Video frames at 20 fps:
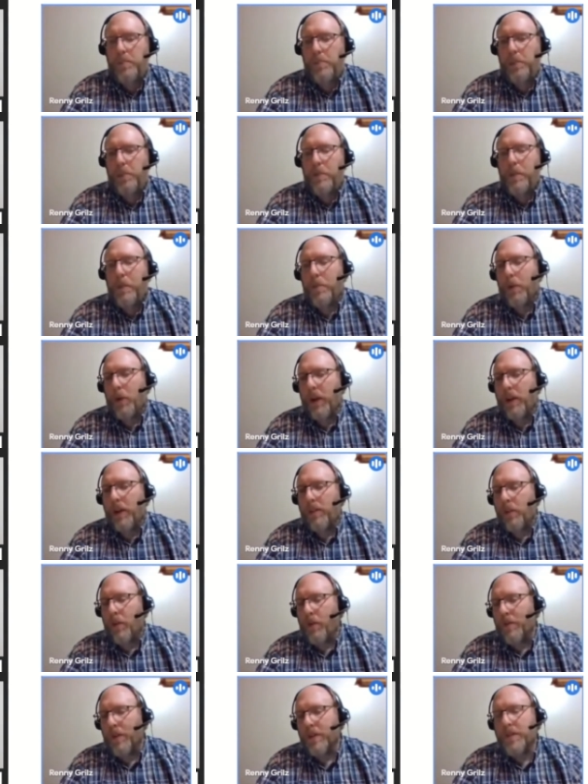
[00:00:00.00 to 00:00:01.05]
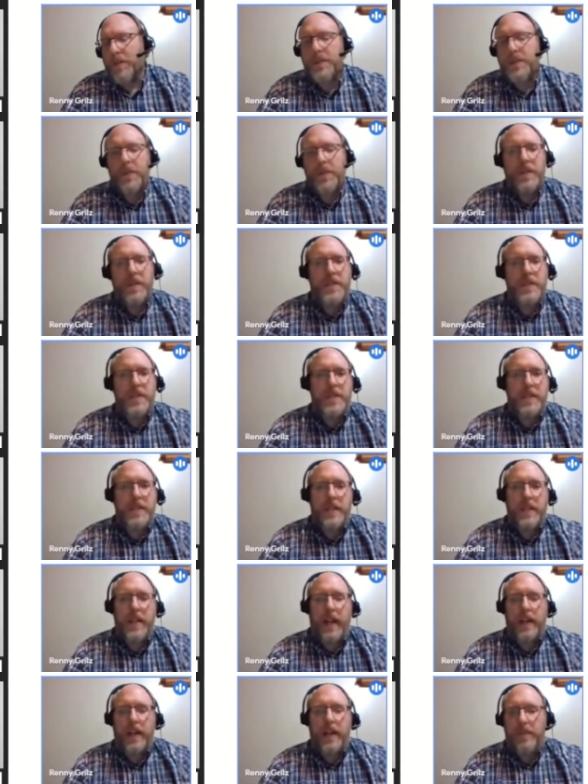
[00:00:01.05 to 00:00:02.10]
Purple prairie clover. So this is a
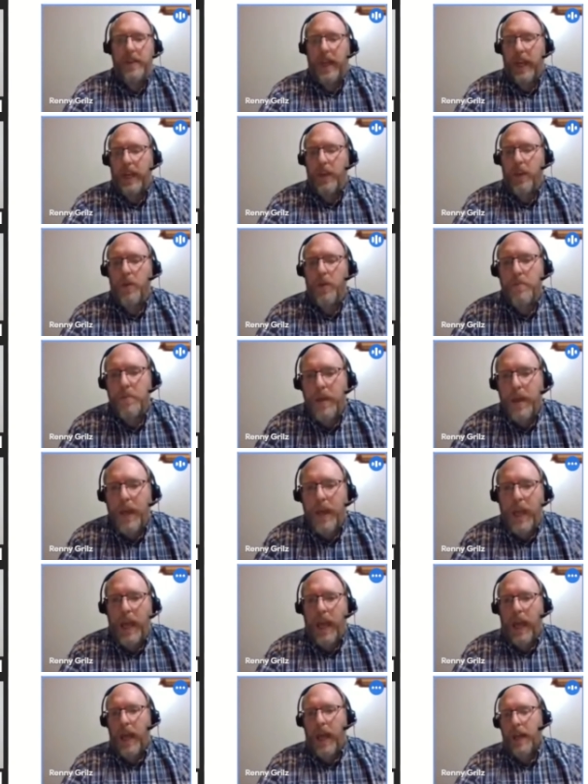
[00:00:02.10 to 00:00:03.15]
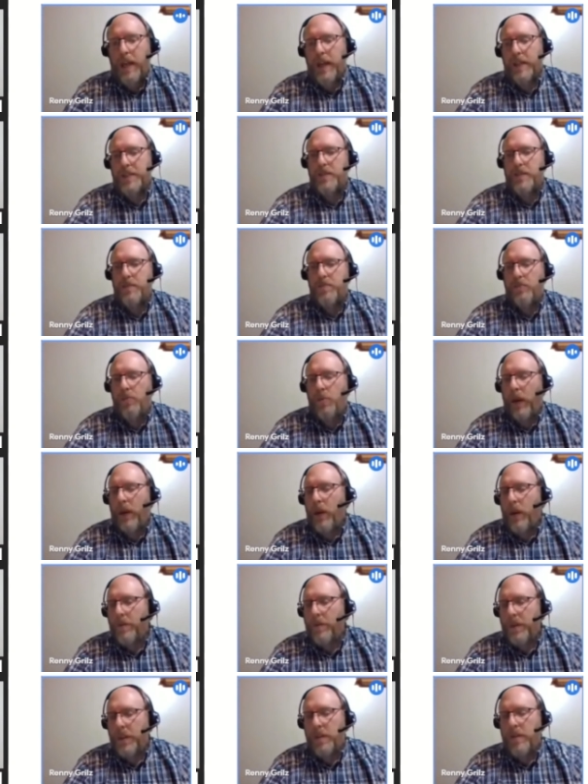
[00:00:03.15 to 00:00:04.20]
native legume, and it's quite
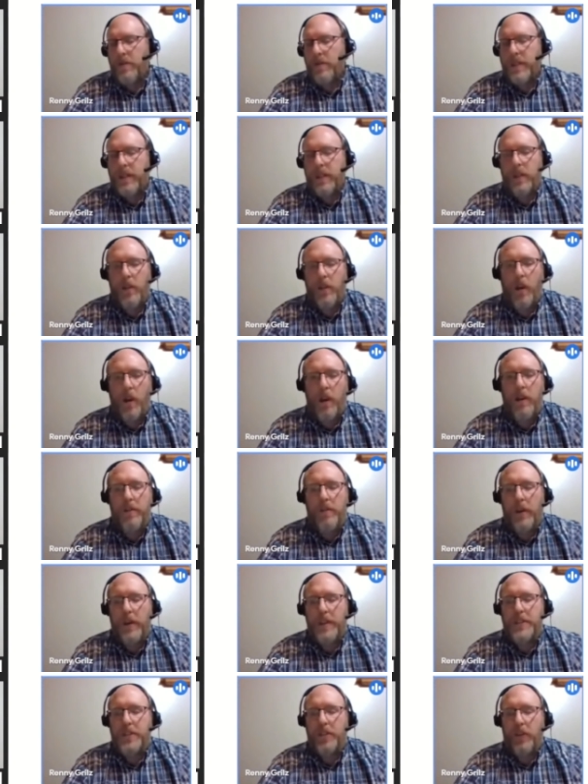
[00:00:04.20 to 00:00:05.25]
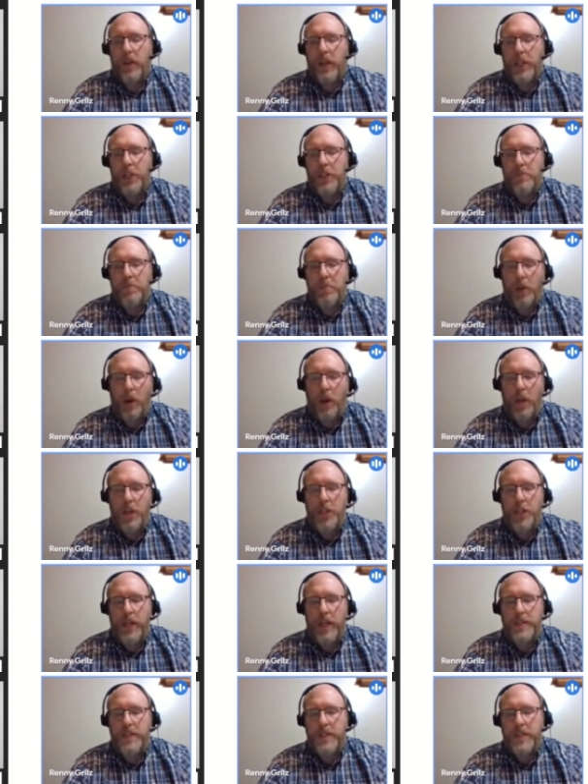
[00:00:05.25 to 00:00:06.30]
often used in a lot of restoration
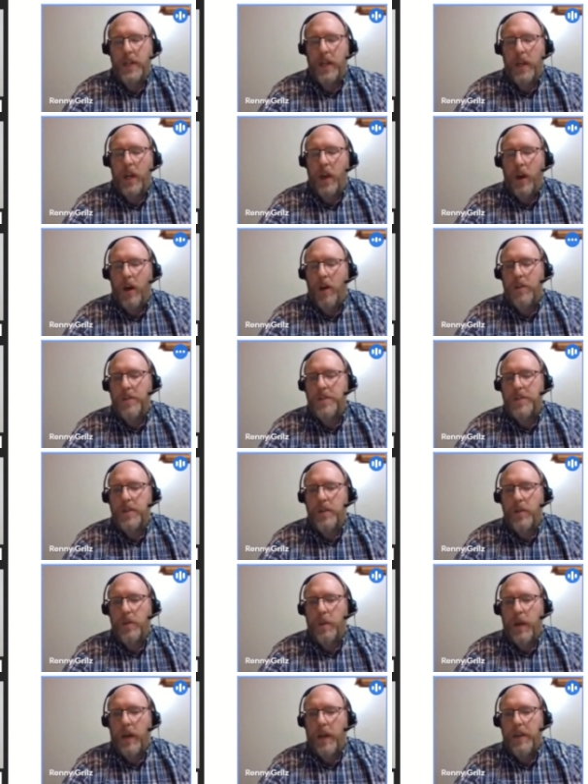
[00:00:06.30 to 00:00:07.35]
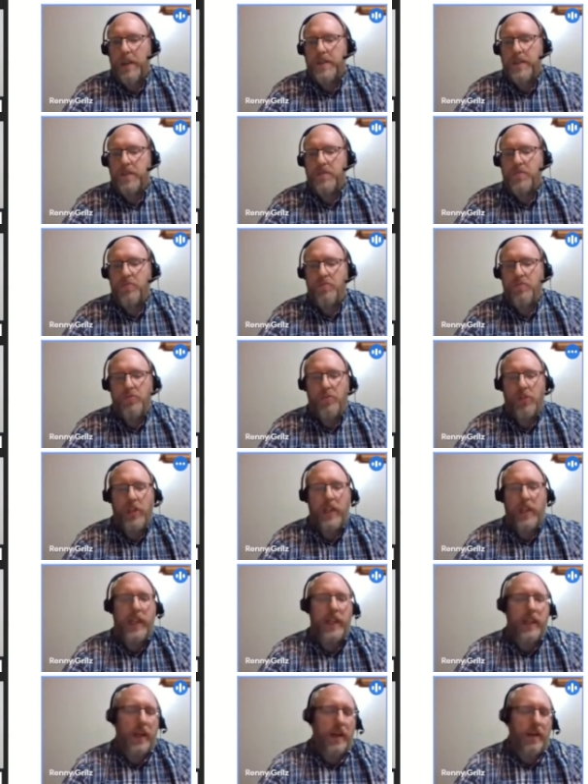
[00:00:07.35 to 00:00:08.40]
projects. Also, this is
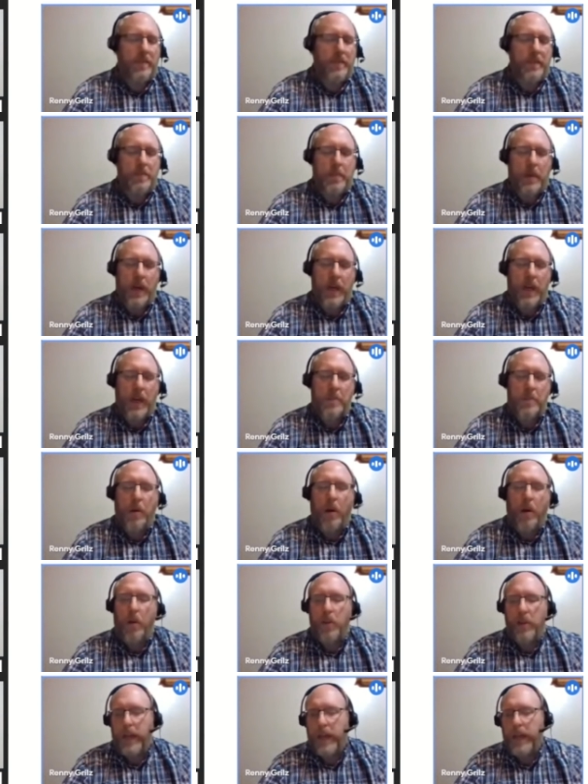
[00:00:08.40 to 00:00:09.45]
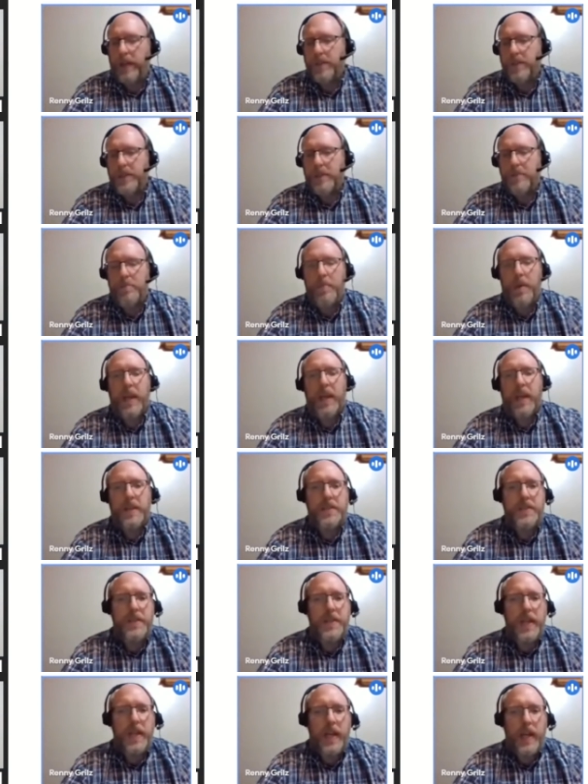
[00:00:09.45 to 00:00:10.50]
really loved by pollinators and
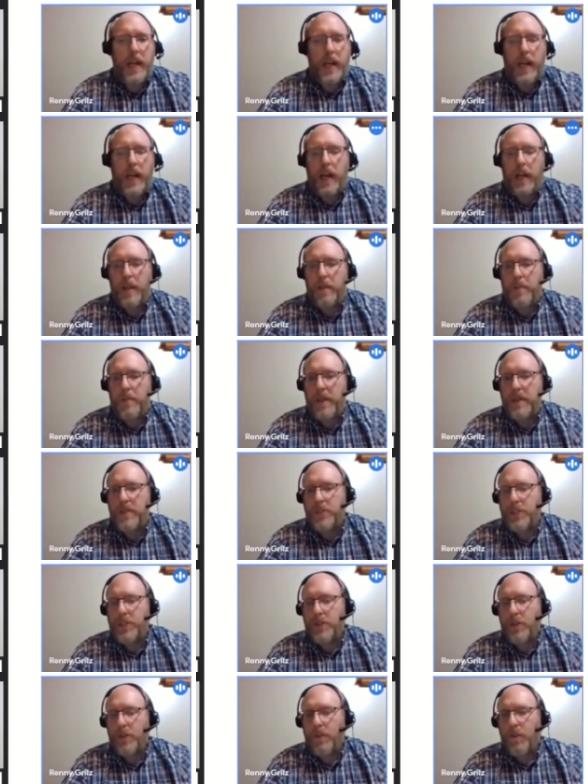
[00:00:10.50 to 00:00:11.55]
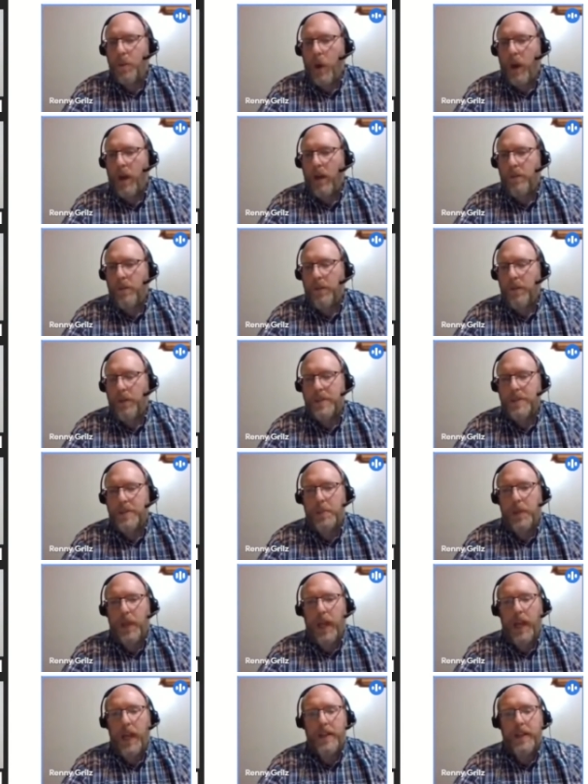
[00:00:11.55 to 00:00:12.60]
bees. The bees just go wild for this
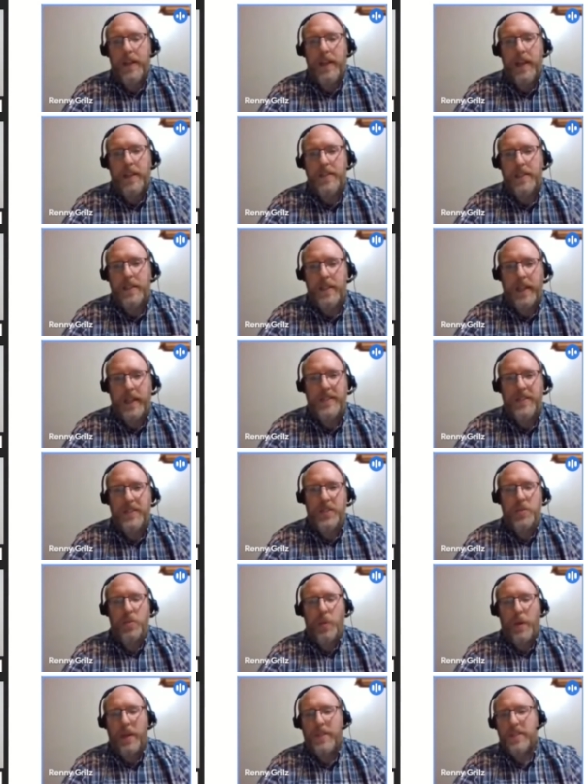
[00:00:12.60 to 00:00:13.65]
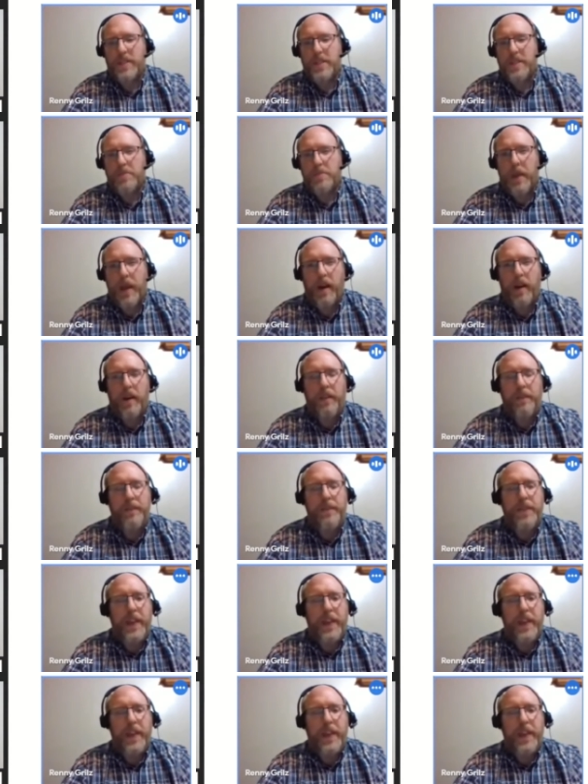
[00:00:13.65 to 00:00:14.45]
plant, and it has a nice sweet smell.